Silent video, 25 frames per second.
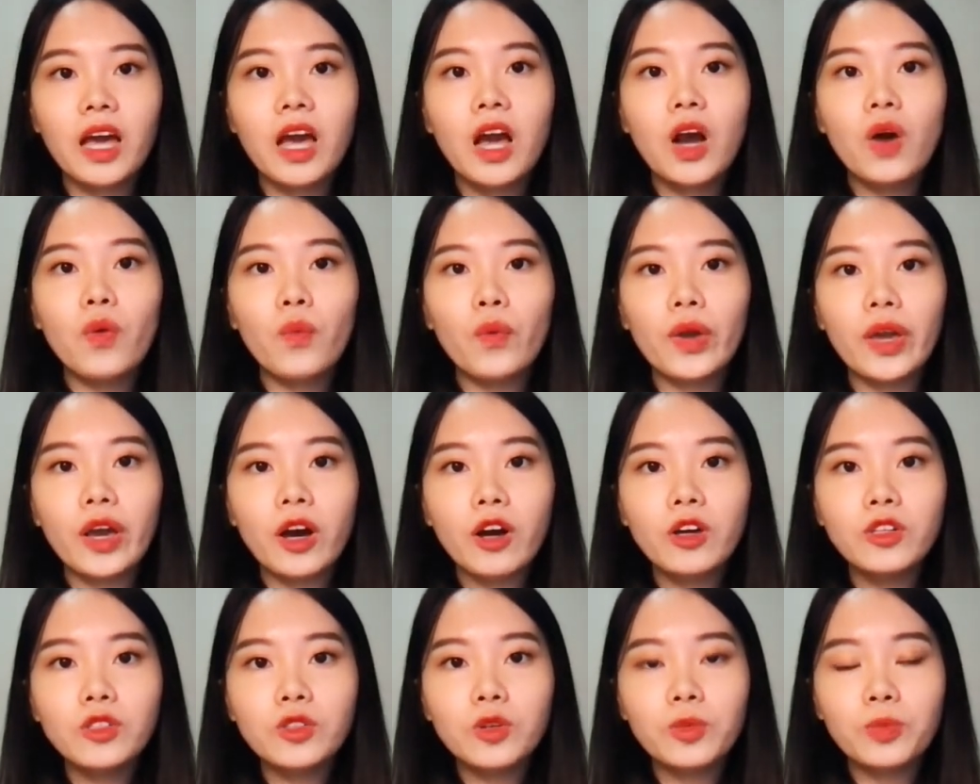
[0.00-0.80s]
We
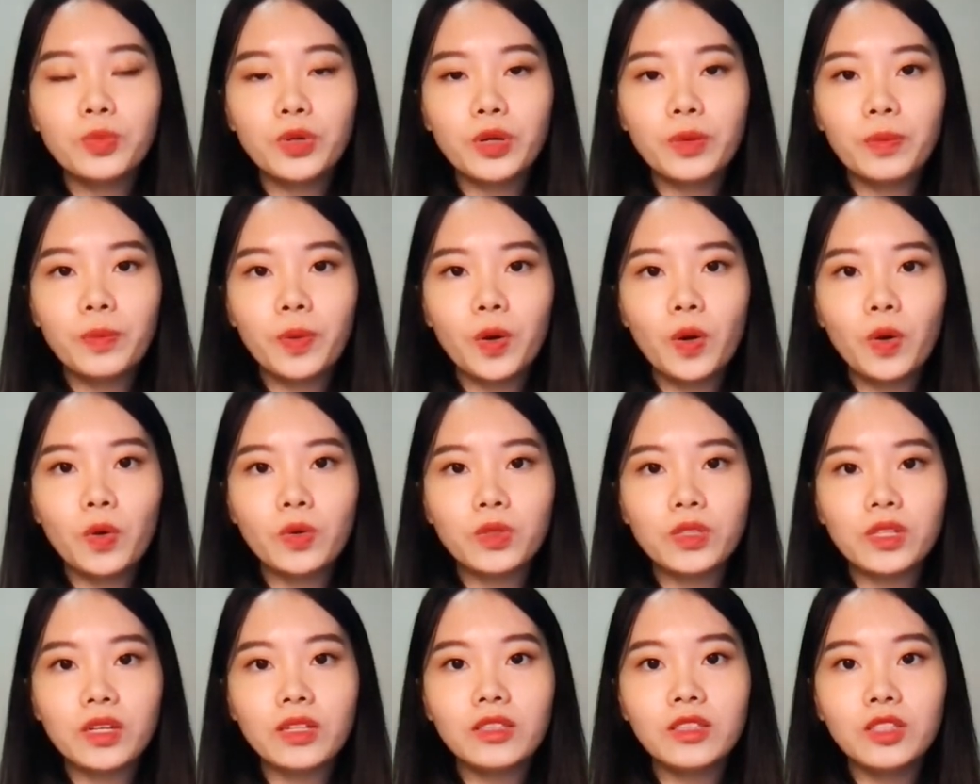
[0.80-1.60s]
also propose
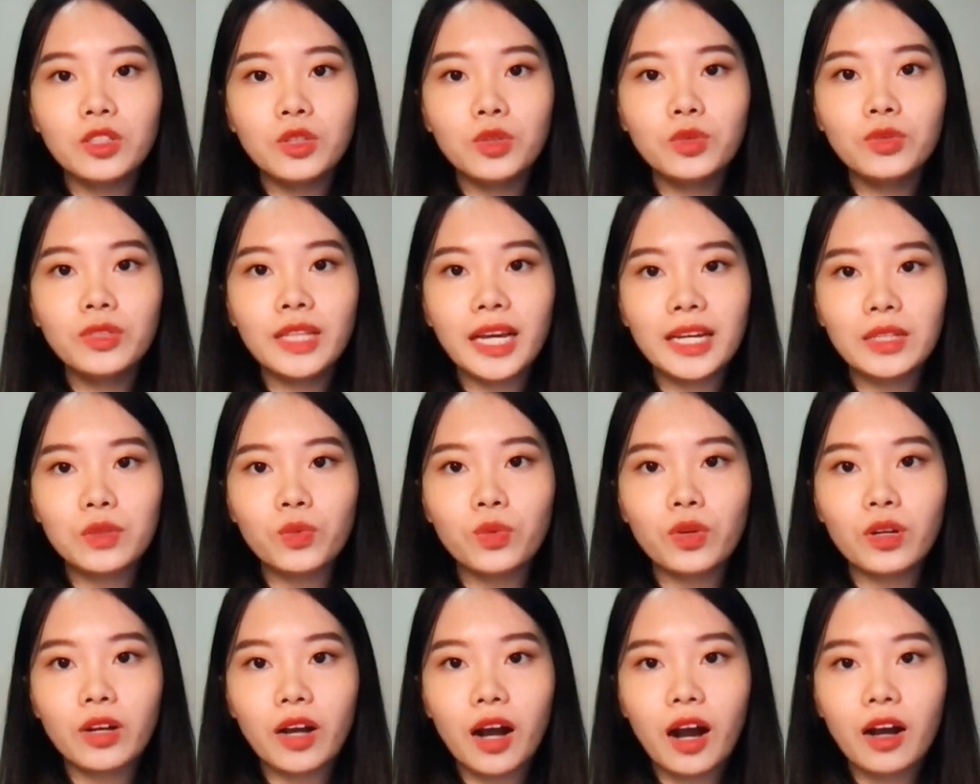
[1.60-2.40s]
a new
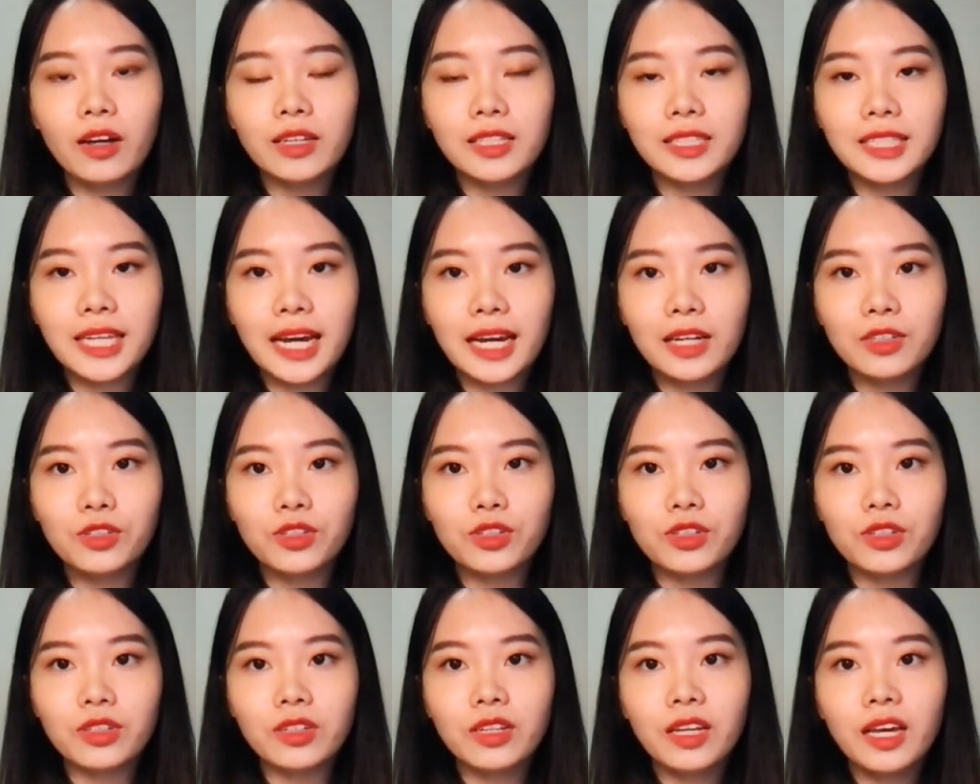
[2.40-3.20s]
network
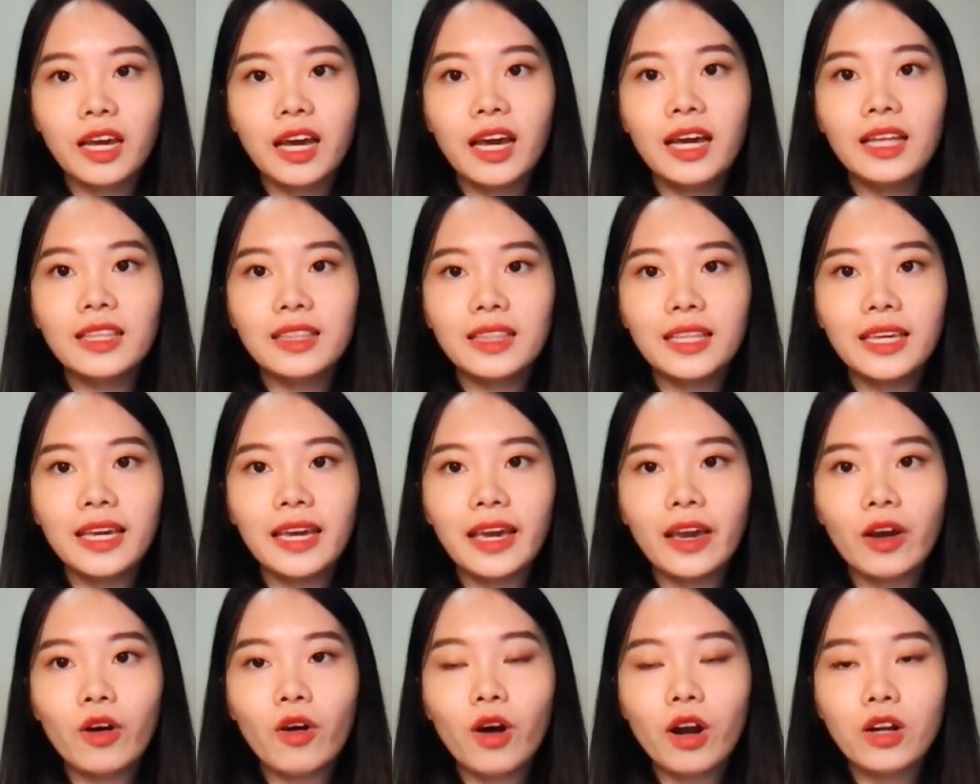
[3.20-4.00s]
architecture,
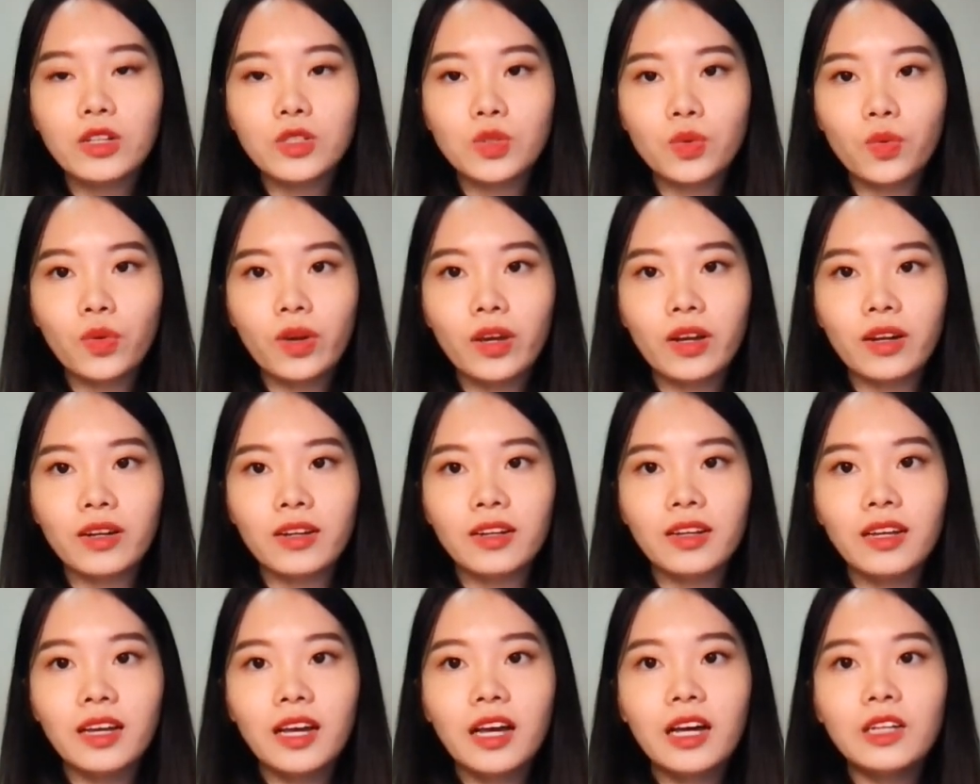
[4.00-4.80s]
DLR²,
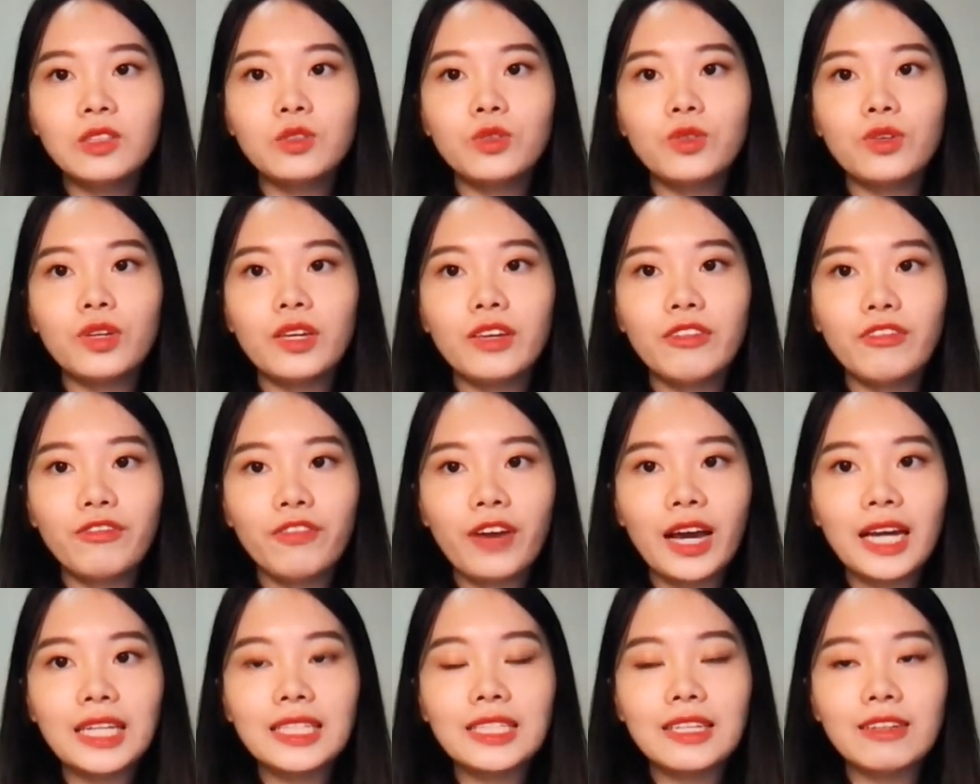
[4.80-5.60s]
to
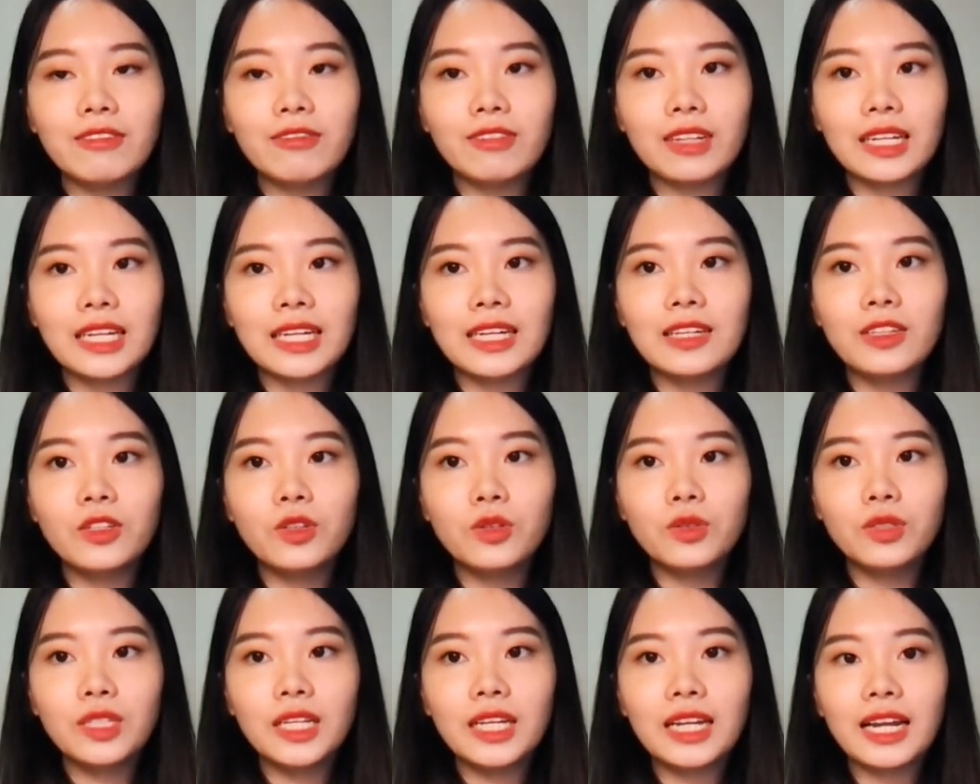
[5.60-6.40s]
effectively
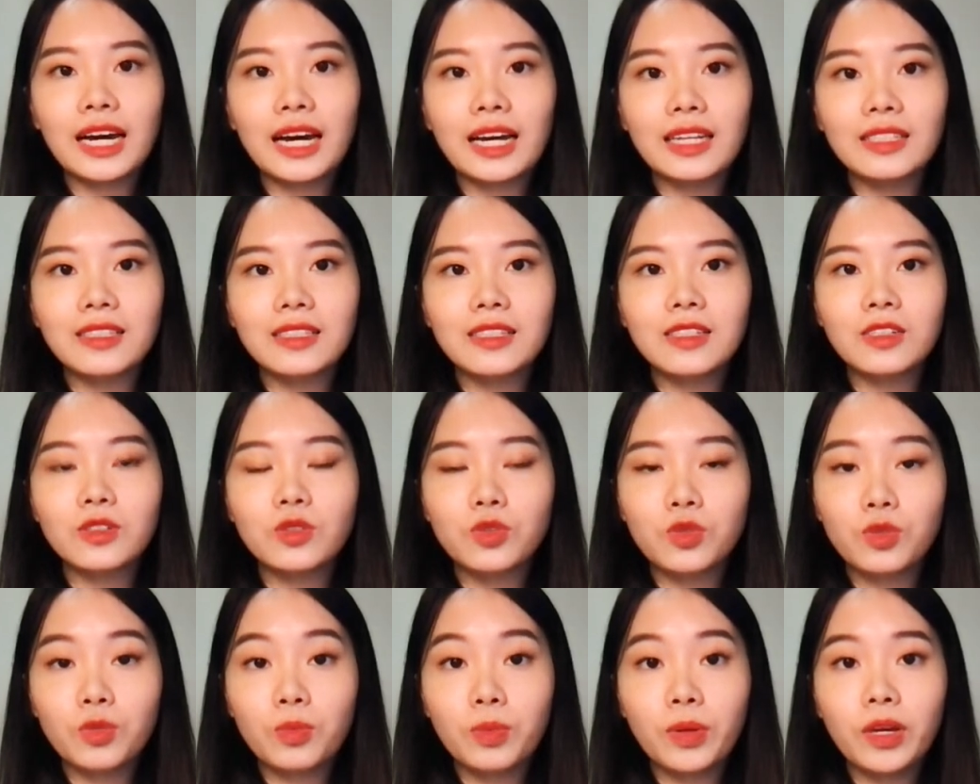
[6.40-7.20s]
utilize the
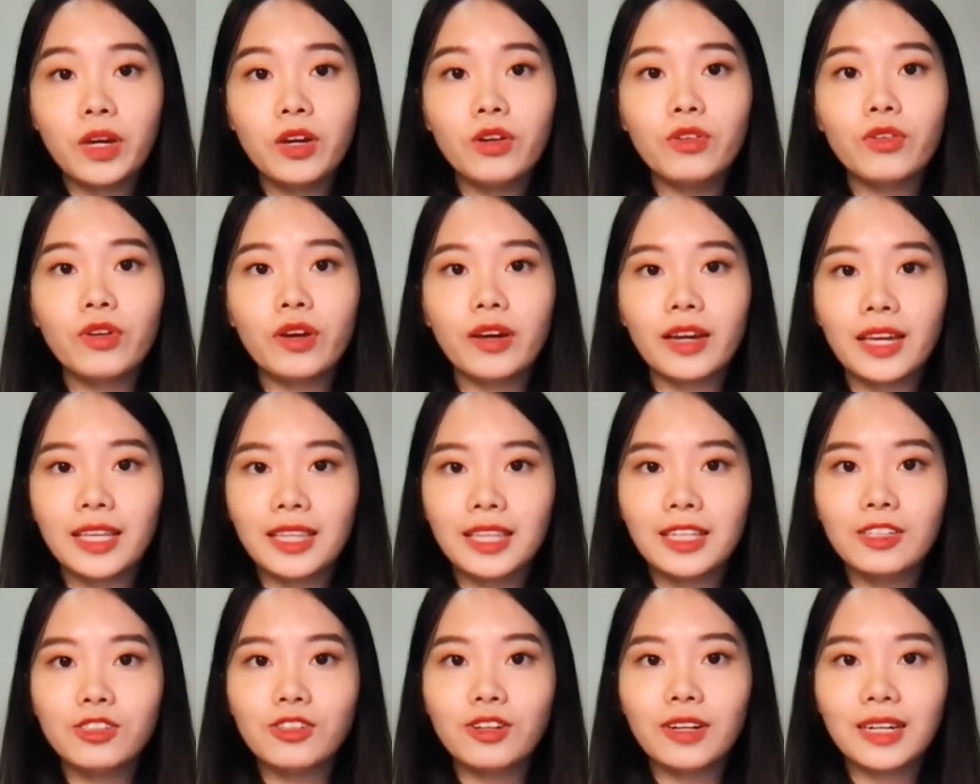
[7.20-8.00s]
superior
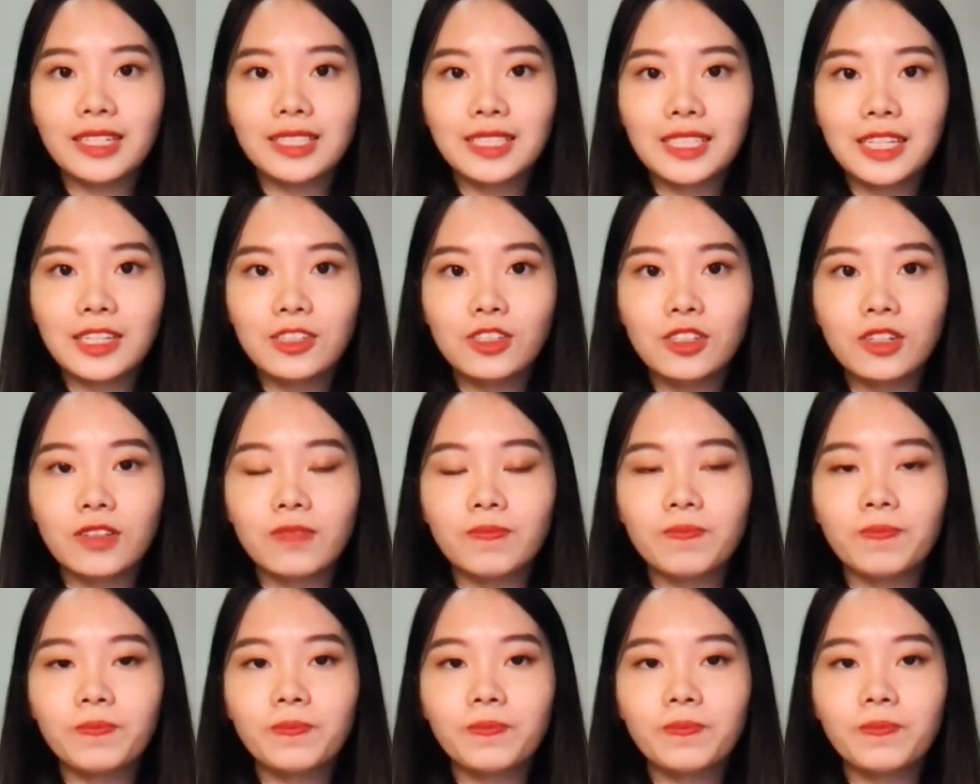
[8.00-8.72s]
initialization.